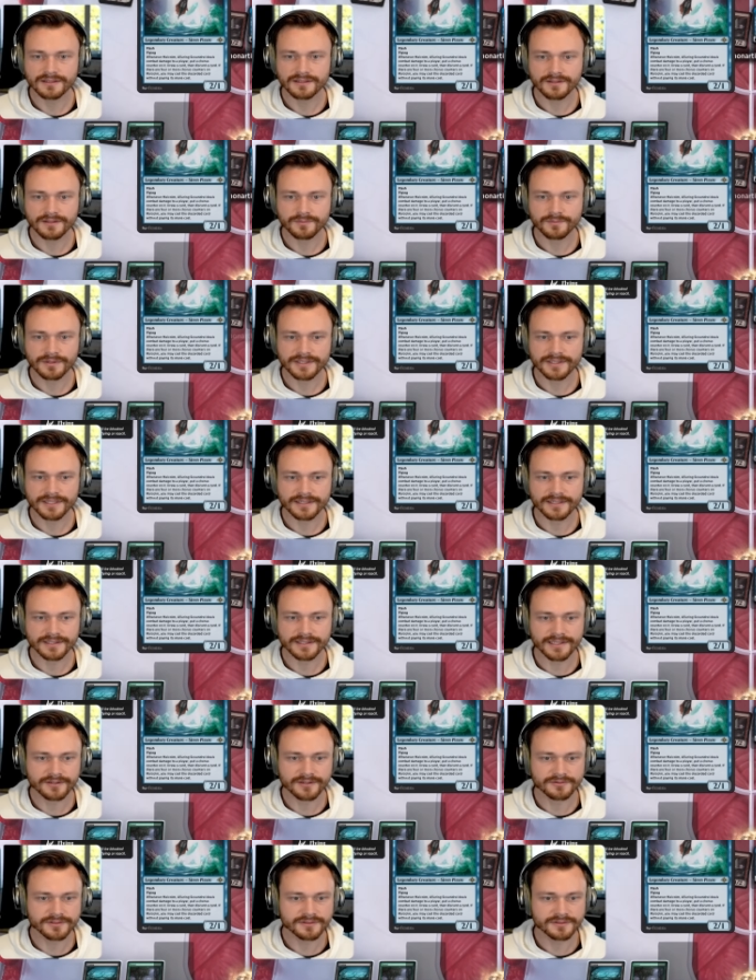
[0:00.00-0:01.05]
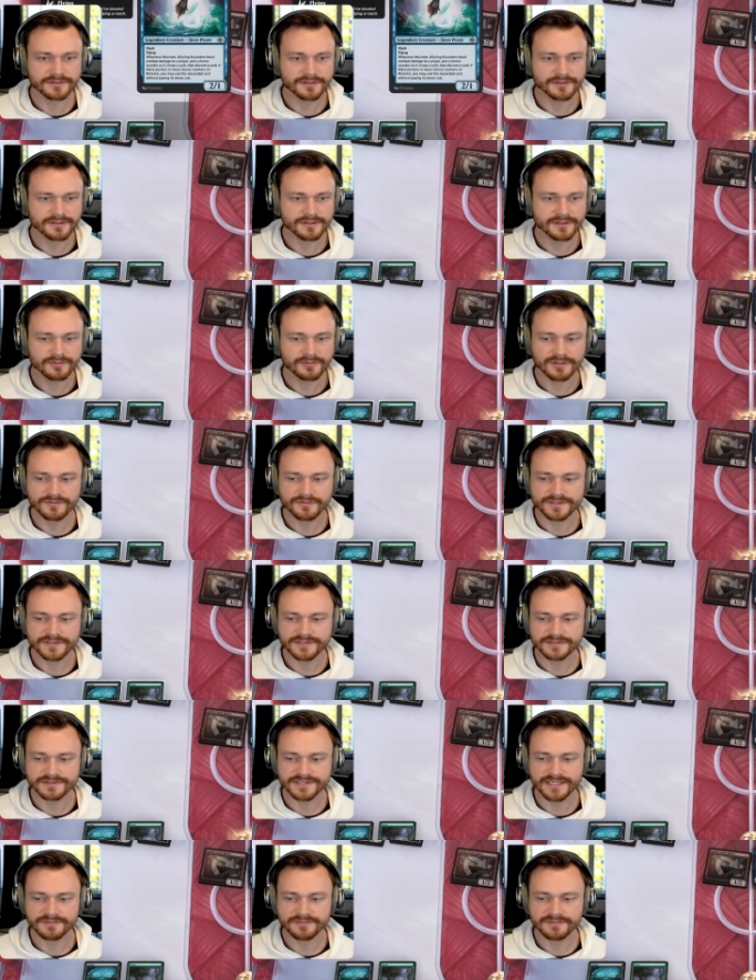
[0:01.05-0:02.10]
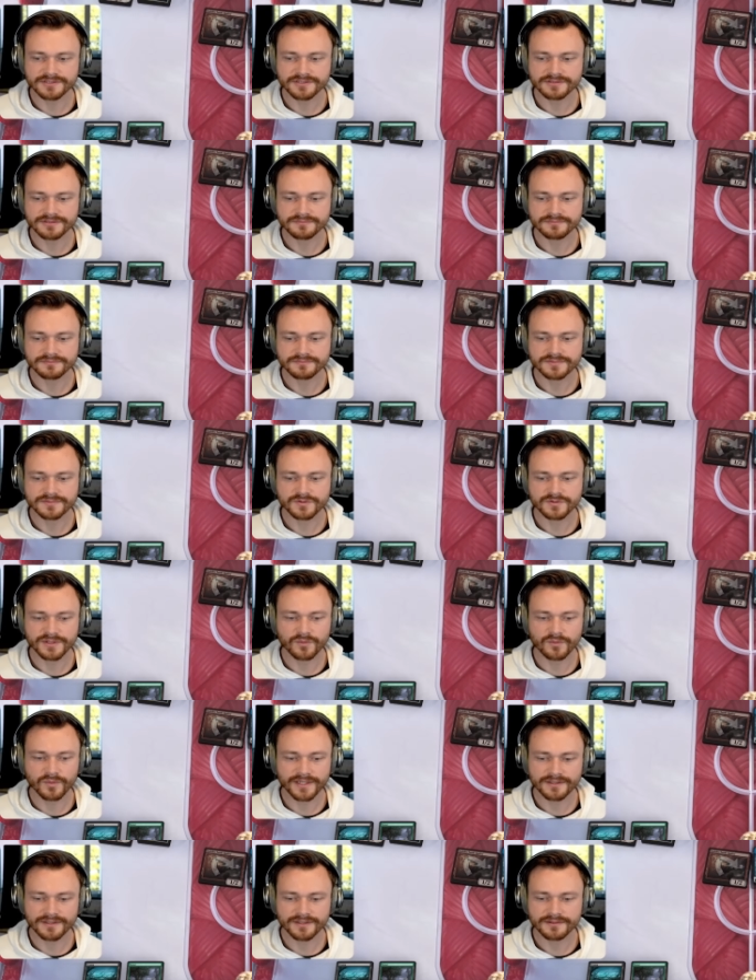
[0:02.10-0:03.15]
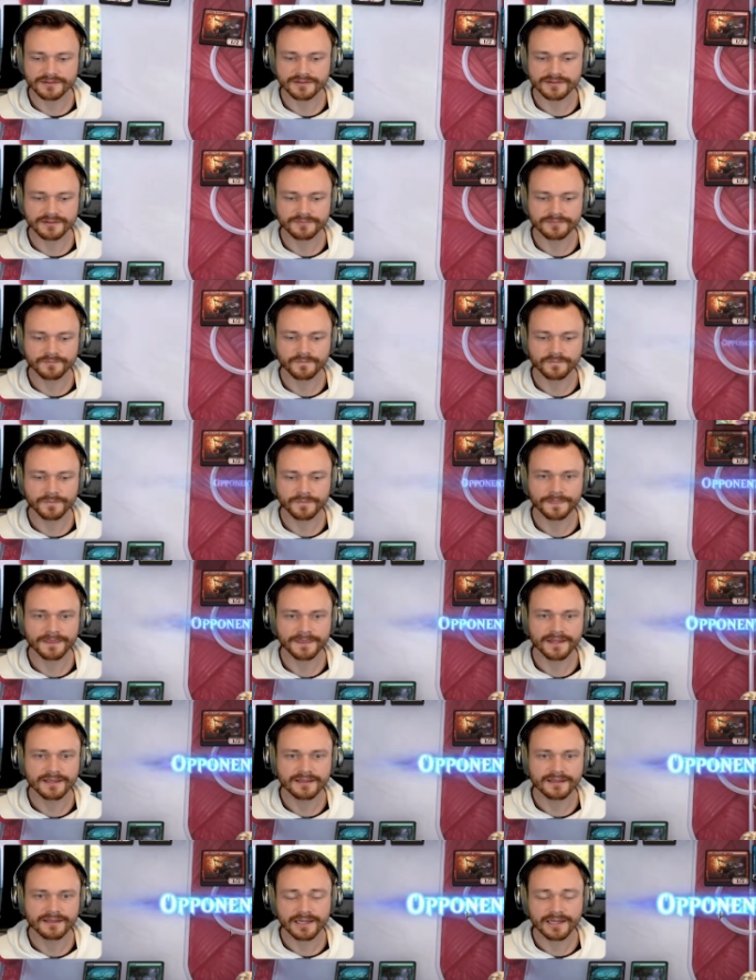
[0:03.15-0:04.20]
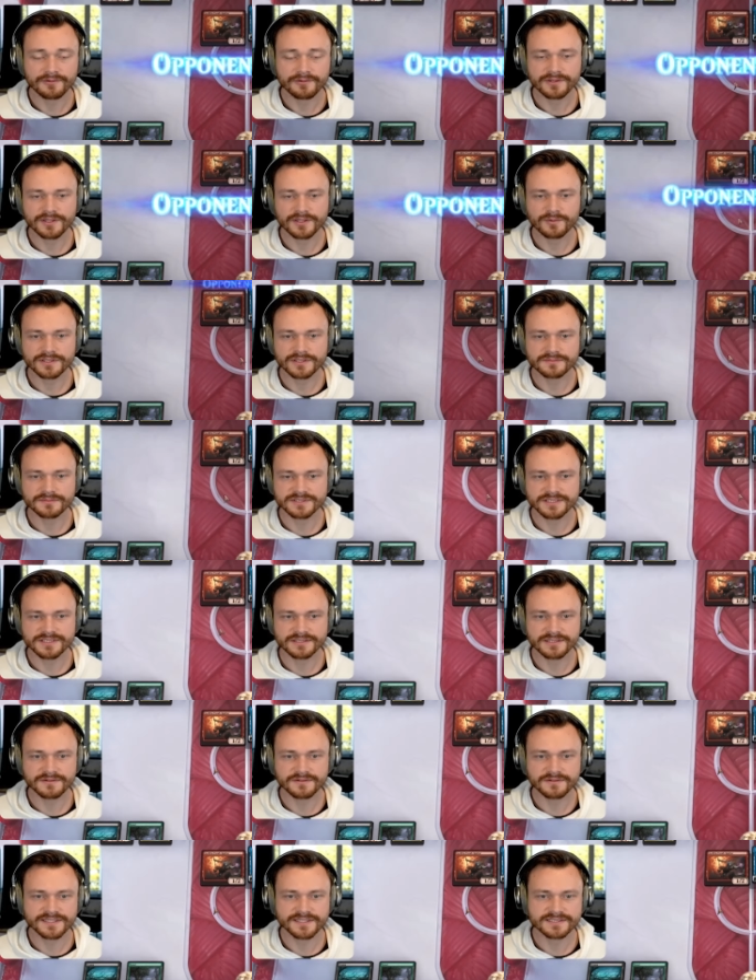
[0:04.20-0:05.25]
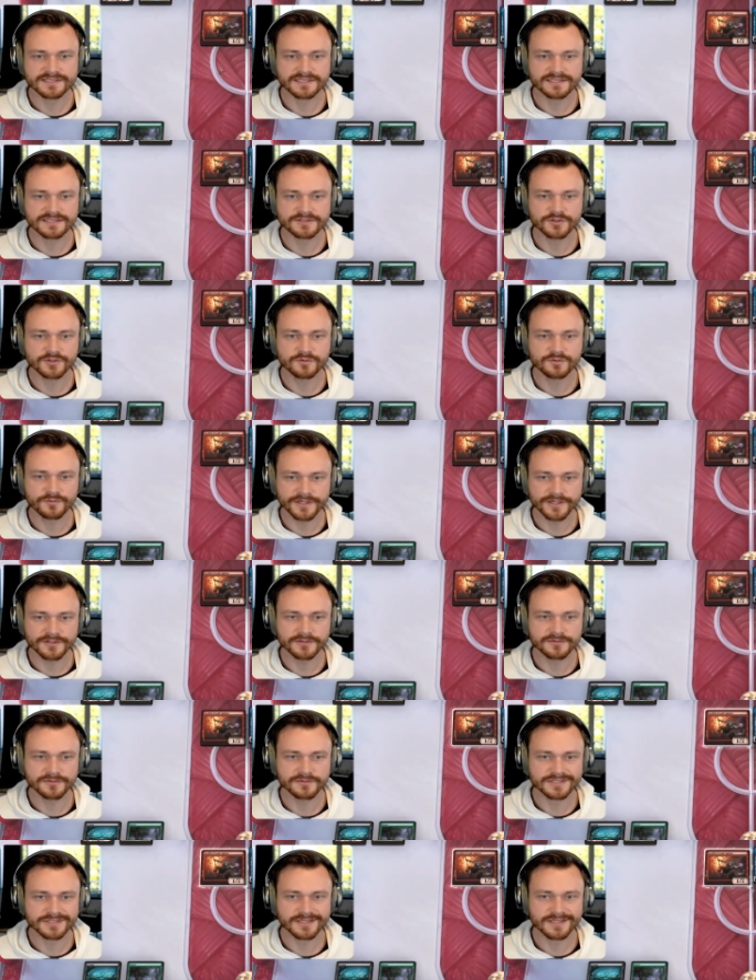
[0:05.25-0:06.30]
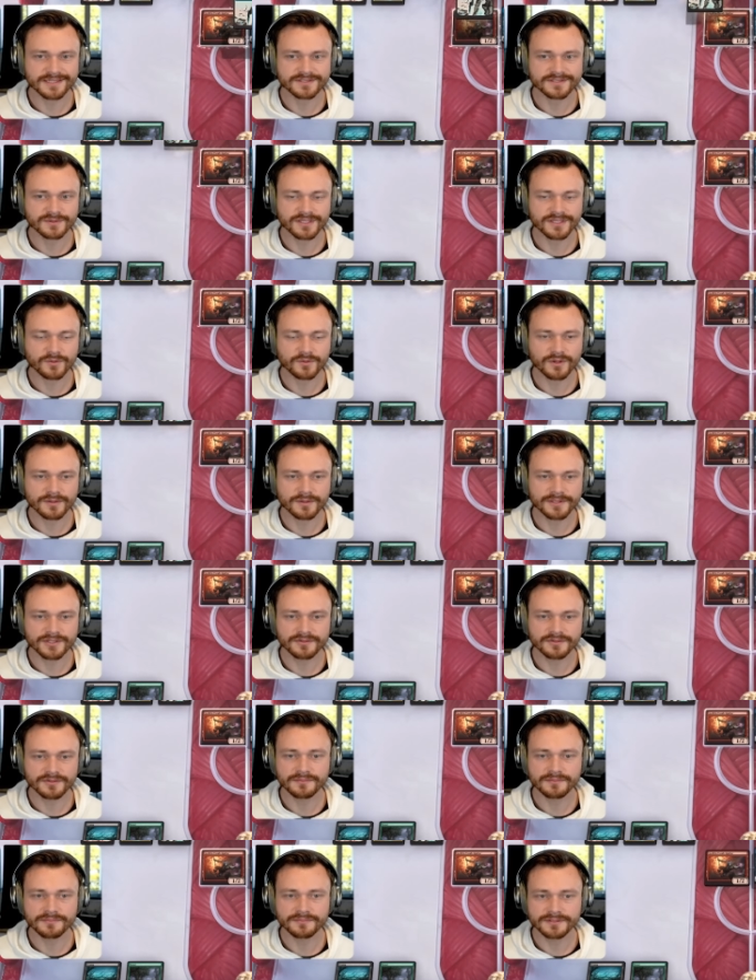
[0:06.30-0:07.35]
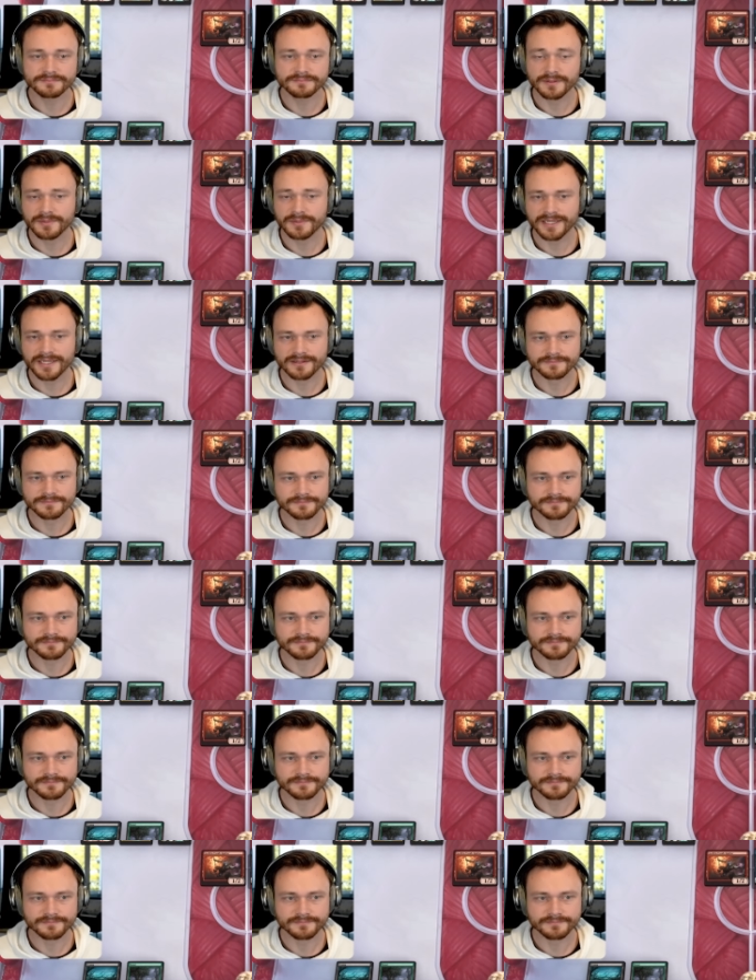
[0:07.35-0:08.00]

They're probably not going to counter it. Whenever it deals damage, so we can wait. I really want them to invest in the Tomb Raider, which I think is what they want to be doing, but maybe not.